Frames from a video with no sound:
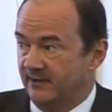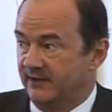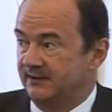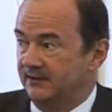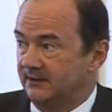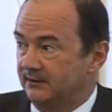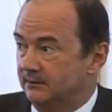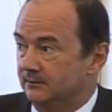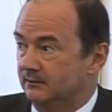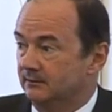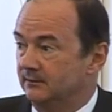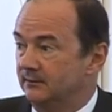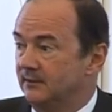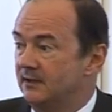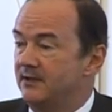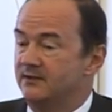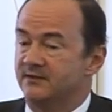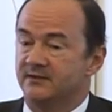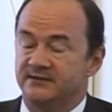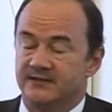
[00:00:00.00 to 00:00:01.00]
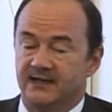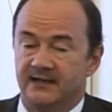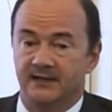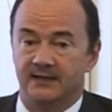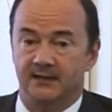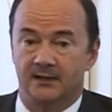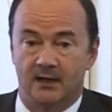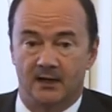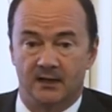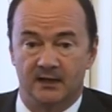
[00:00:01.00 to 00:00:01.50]
by little, the
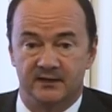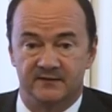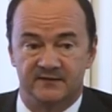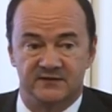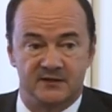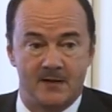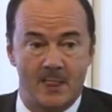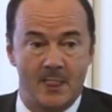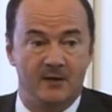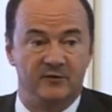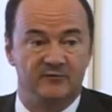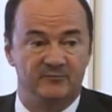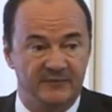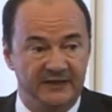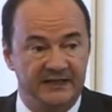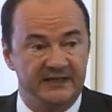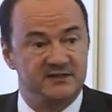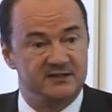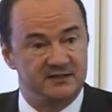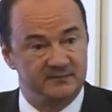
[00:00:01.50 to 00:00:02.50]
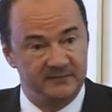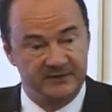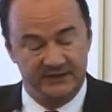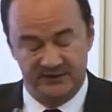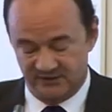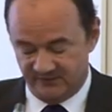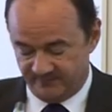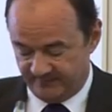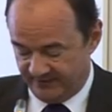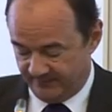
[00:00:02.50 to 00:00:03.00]
daily lives of millions and
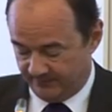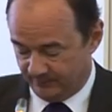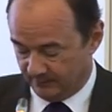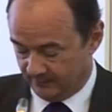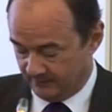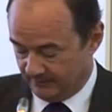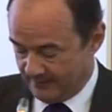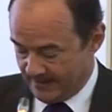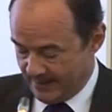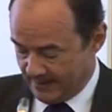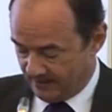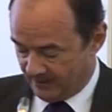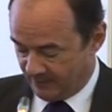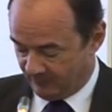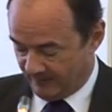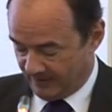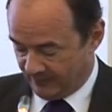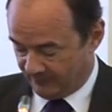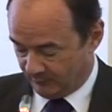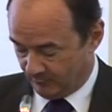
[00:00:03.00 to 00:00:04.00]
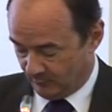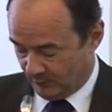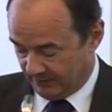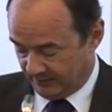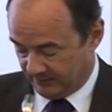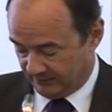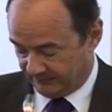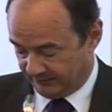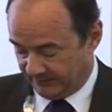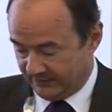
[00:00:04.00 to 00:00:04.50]
millions of people around the
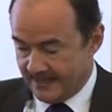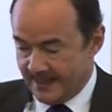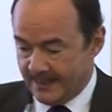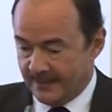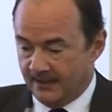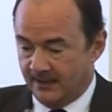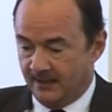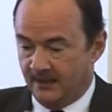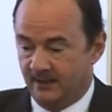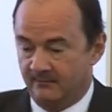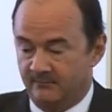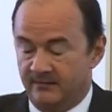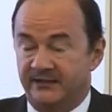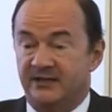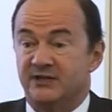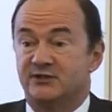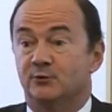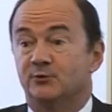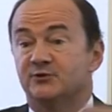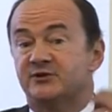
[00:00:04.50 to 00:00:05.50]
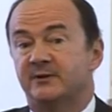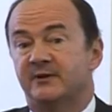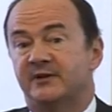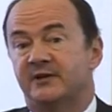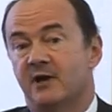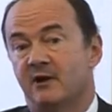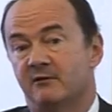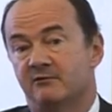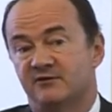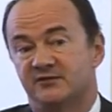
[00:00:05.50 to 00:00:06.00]
world. Um, and it's also
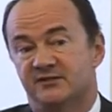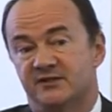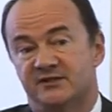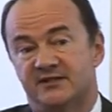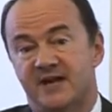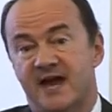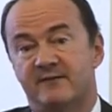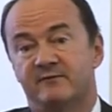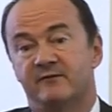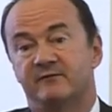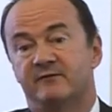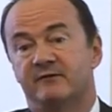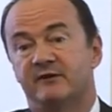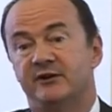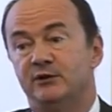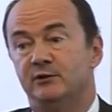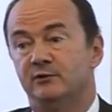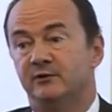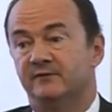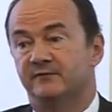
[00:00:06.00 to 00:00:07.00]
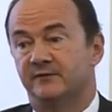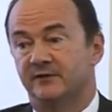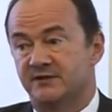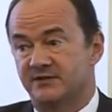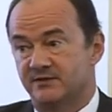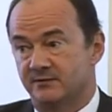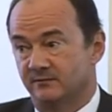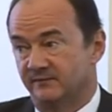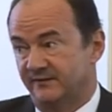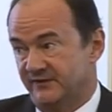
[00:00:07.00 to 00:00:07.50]
encouraged us to have a very
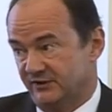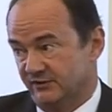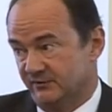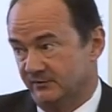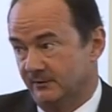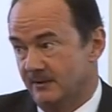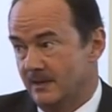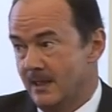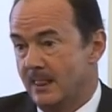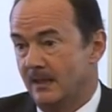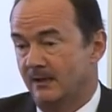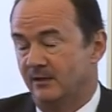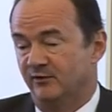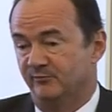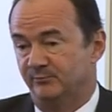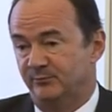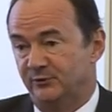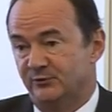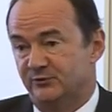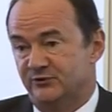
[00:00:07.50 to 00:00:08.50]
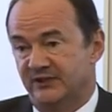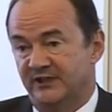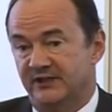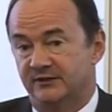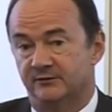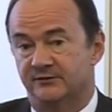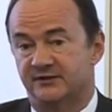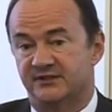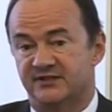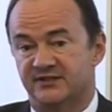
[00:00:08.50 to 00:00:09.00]
universal vision of beauty,
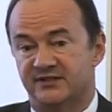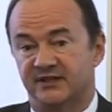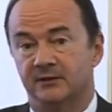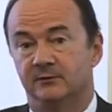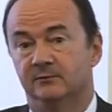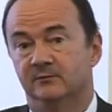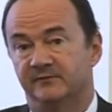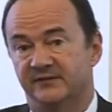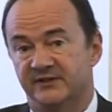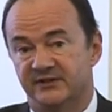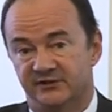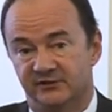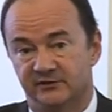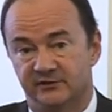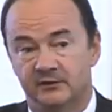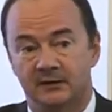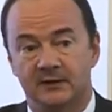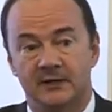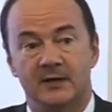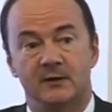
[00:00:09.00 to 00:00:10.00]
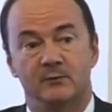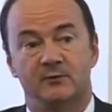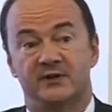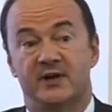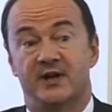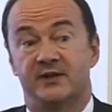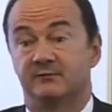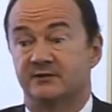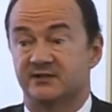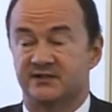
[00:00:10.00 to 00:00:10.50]
not a single vision with
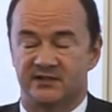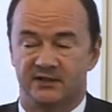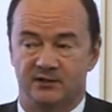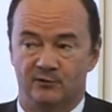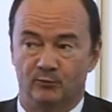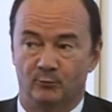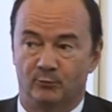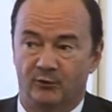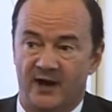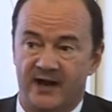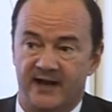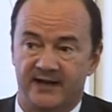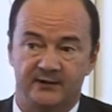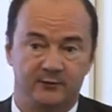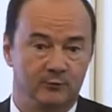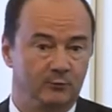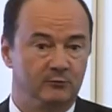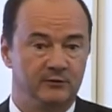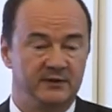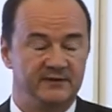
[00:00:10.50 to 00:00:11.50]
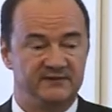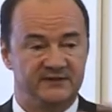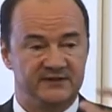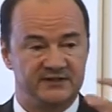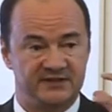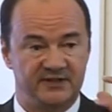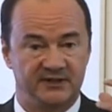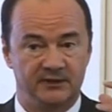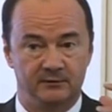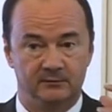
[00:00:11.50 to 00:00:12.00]
either a single brand or even a
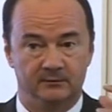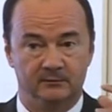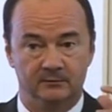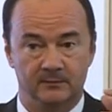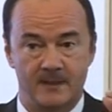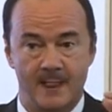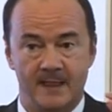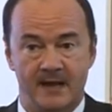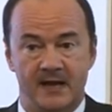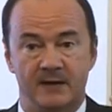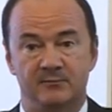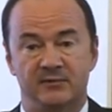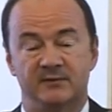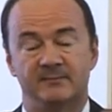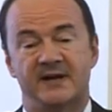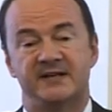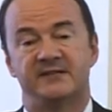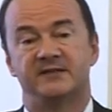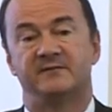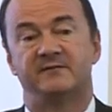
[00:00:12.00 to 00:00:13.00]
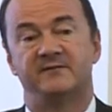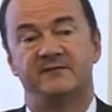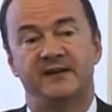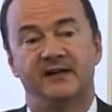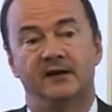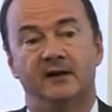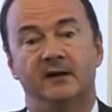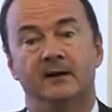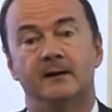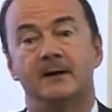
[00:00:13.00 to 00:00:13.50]
single emblematic
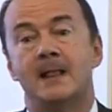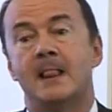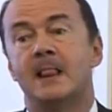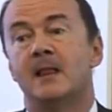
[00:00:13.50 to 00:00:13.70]
figure,